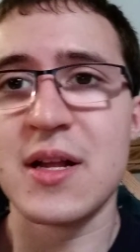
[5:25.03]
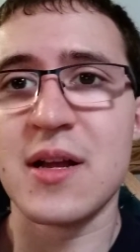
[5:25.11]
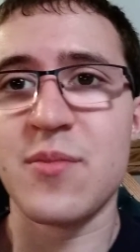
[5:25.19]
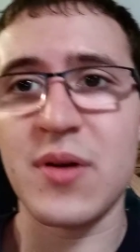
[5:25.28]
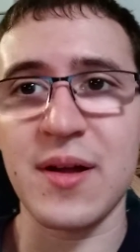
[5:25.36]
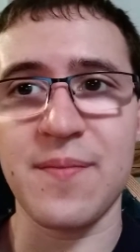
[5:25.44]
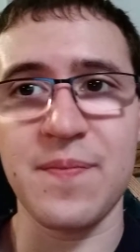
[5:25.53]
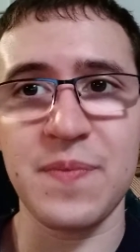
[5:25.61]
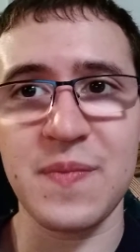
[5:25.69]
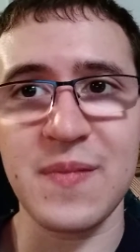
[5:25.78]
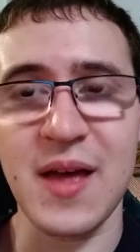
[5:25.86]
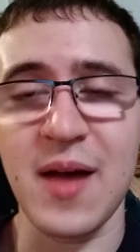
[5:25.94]
But
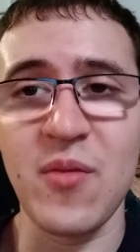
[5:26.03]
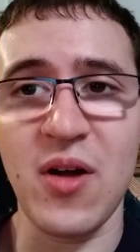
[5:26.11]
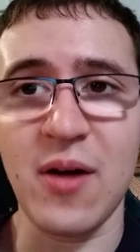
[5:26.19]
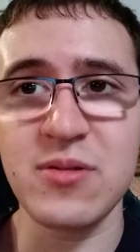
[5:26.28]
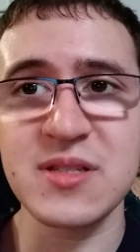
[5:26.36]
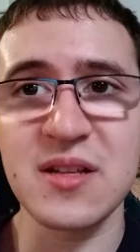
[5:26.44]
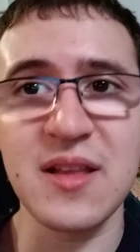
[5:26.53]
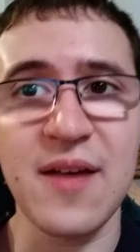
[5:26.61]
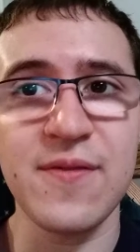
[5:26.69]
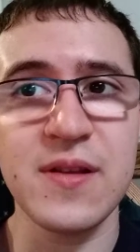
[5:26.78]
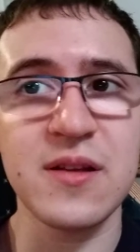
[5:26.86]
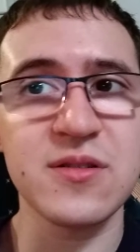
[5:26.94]
I was
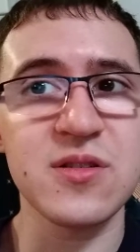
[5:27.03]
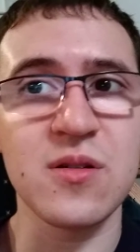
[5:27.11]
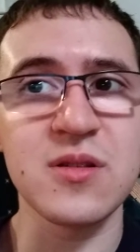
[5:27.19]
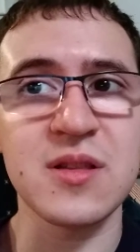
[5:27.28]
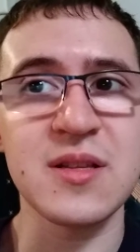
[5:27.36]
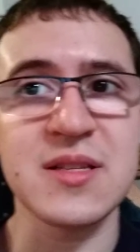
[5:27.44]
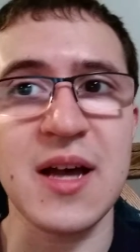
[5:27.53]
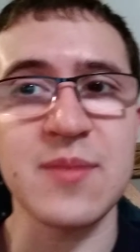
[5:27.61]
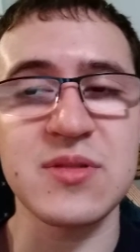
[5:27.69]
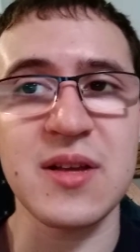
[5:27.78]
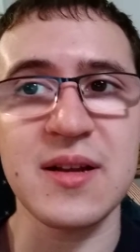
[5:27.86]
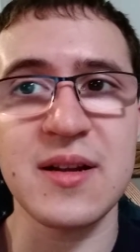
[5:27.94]
11 years old at the time,
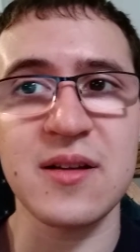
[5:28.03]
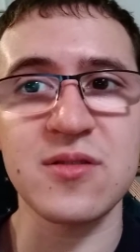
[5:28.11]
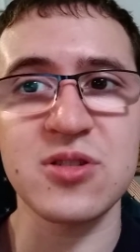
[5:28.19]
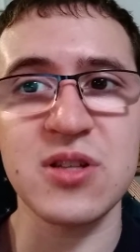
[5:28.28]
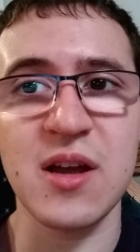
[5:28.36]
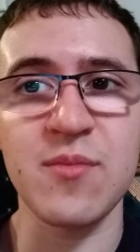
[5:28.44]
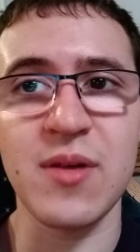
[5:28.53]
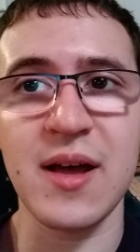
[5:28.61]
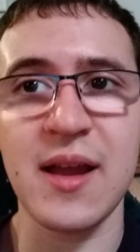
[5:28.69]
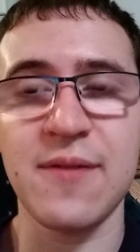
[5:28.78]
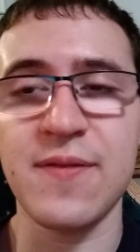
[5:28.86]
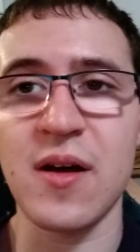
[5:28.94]
so I didn't understand. But
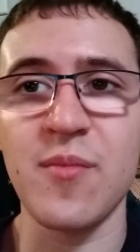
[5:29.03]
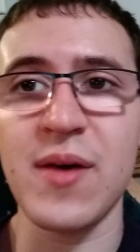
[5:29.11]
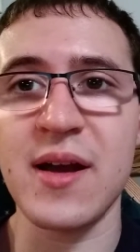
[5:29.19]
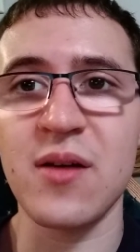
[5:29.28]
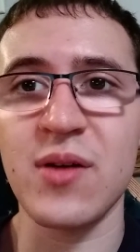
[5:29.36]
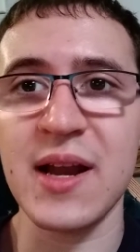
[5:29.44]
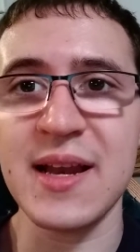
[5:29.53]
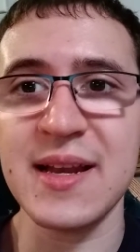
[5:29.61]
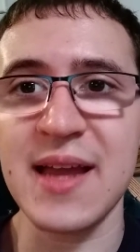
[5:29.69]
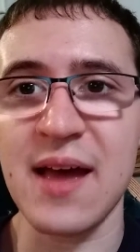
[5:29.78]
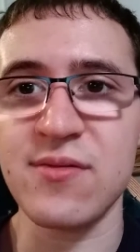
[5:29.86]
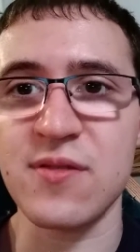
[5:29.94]
I felt better when I didn't
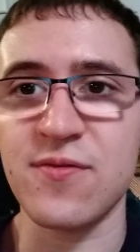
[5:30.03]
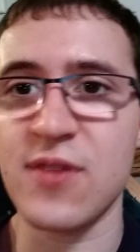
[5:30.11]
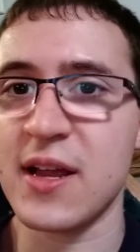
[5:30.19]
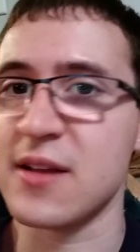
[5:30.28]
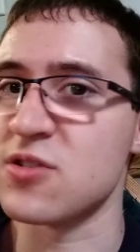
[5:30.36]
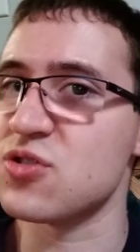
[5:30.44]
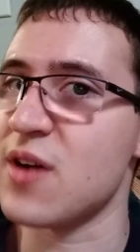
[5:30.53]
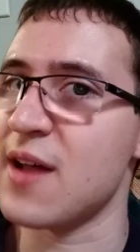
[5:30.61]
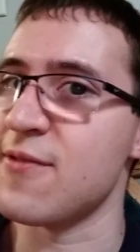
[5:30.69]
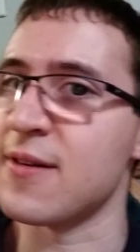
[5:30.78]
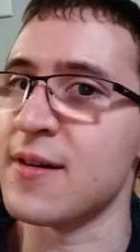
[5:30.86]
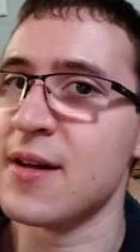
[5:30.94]
have to freaking
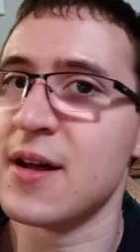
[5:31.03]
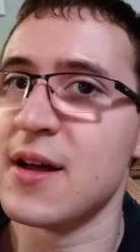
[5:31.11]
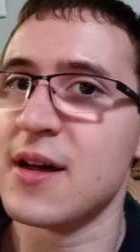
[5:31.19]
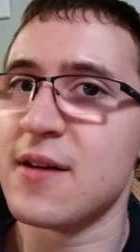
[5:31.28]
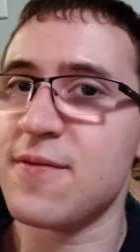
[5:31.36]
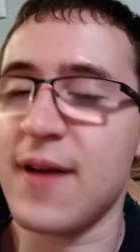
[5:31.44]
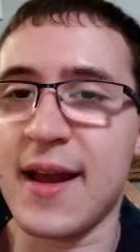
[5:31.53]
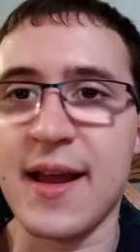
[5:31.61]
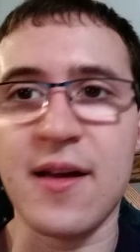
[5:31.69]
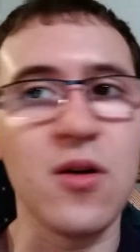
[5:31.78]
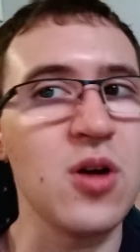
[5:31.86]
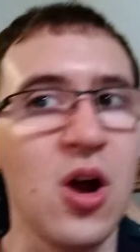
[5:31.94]
drive a freaking
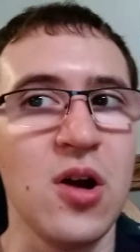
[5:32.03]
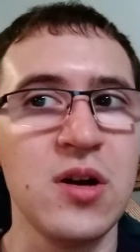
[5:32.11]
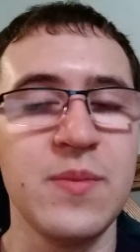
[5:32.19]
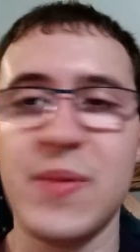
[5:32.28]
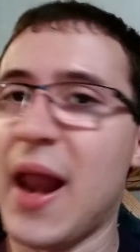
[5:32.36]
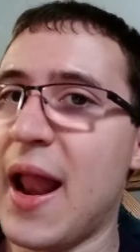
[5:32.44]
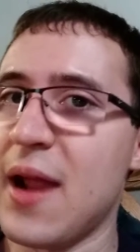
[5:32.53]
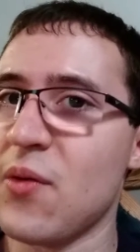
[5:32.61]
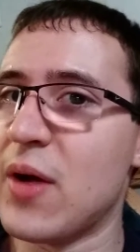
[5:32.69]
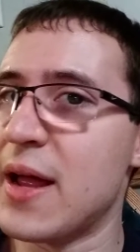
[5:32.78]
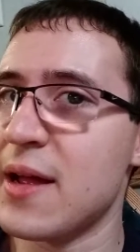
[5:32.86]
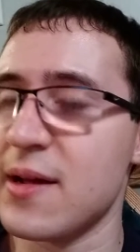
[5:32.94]
go-kart. But
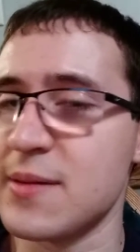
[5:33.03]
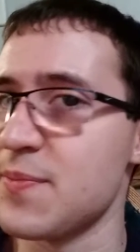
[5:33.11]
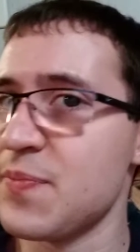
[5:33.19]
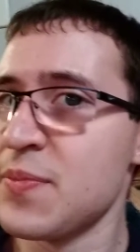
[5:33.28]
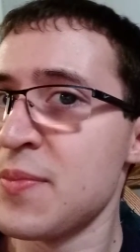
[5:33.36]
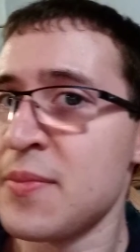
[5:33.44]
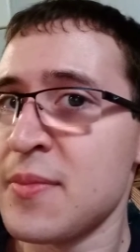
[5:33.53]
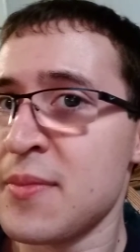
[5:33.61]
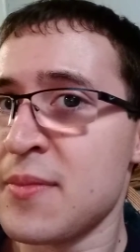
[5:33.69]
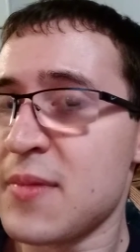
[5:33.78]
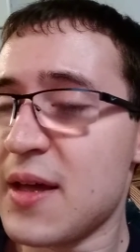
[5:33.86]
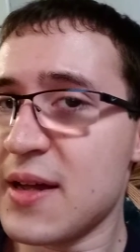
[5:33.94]
anyway,
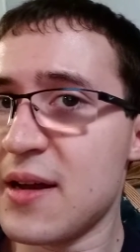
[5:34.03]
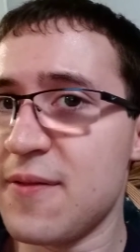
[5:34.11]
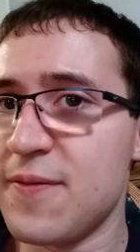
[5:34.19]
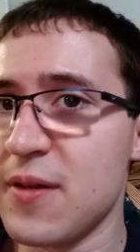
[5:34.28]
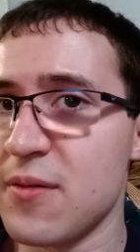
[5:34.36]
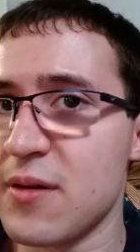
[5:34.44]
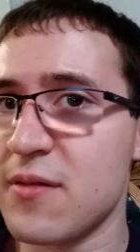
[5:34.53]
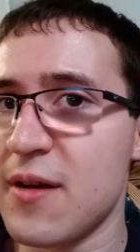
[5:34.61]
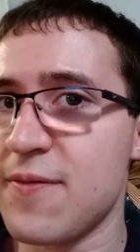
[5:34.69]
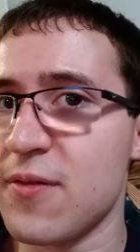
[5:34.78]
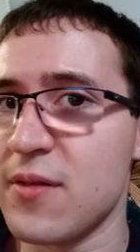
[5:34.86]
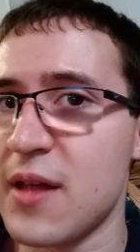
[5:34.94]
I kind of feel
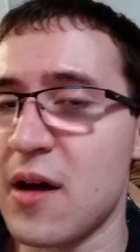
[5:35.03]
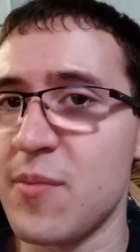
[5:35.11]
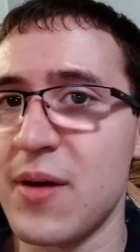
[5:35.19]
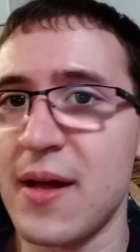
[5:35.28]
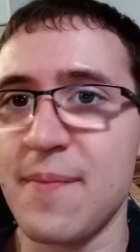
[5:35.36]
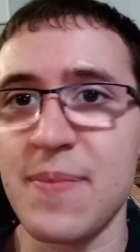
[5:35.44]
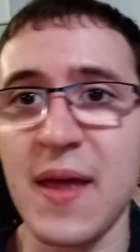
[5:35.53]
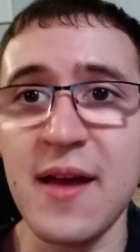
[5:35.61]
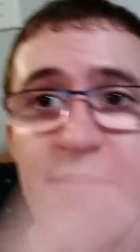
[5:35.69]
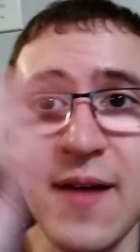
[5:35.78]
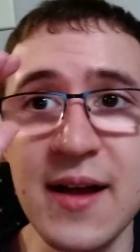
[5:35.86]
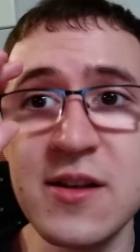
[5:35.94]
regretful now. But I
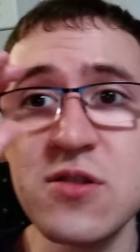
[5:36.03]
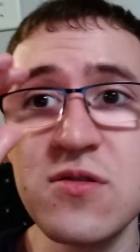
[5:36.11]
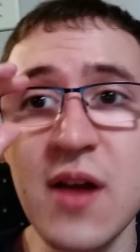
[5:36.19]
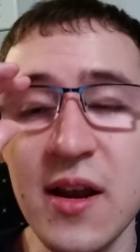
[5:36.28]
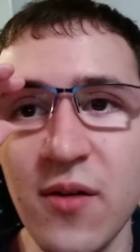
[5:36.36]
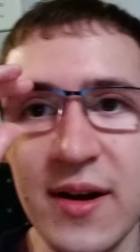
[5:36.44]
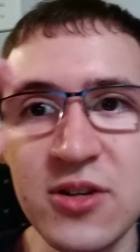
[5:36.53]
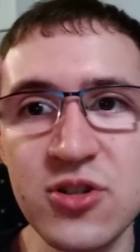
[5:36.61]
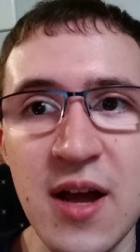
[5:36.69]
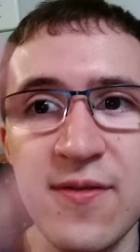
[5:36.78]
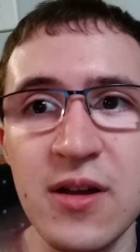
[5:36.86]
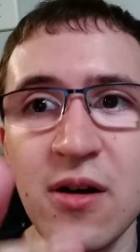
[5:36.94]
know how to
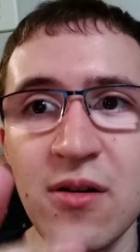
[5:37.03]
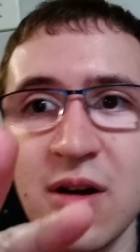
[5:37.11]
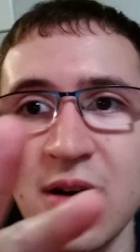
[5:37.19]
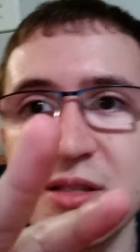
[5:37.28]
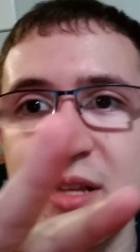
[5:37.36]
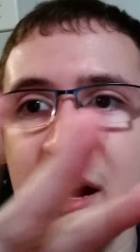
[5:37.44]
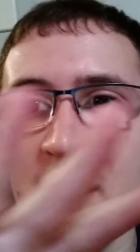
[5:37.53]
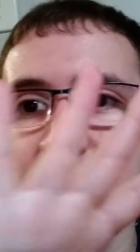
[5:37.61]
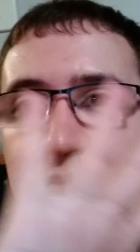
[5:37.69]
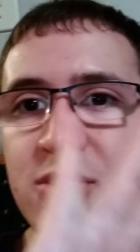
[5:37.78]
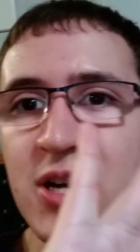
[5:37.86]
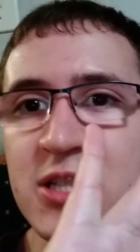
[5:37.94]
drive go-karts now.
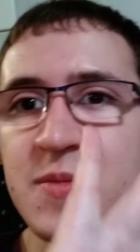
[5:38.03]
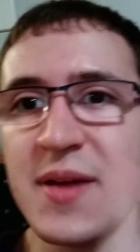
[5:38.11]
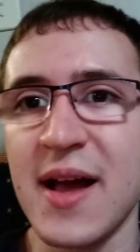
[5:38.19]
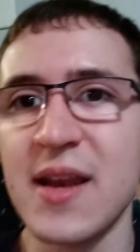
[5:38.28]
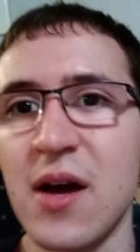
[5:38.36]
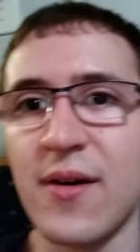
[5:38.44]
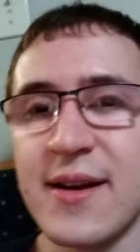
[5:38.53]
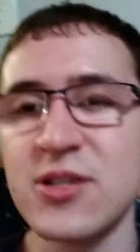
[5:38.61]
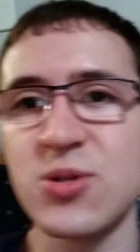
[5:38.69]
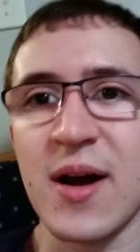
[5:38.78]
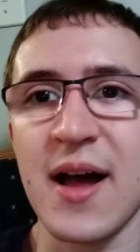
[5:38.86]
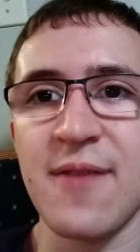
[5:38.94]
Don't judge me. I know how to
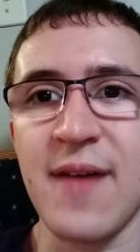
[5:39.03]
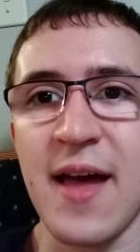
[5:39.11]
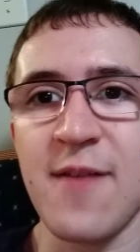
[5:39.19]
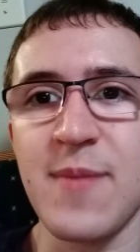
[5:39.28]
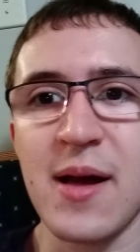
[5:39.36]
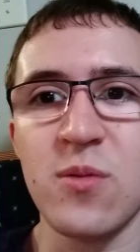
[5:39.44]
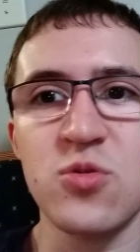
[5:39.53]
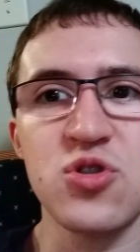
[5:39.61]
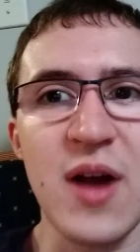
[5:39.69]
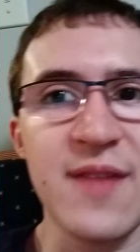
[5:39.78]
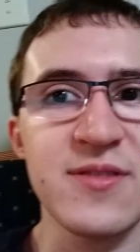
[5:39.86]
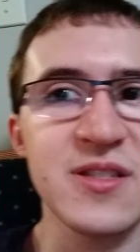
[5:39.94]
drive. I have my own
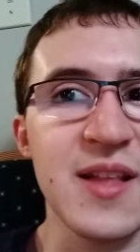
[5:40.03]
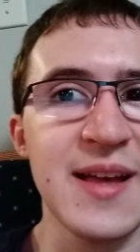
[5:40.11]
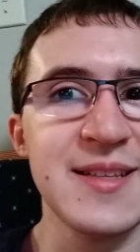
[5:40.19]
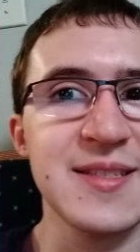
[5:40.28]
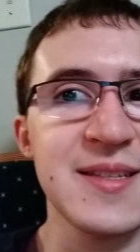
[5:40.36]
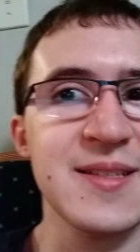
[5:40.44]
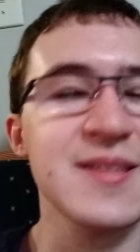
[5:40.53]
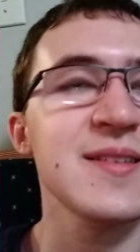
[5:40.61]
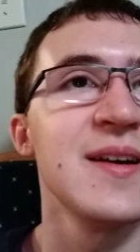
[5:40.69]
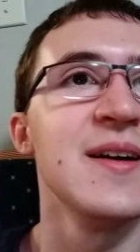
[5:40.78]
driver's license.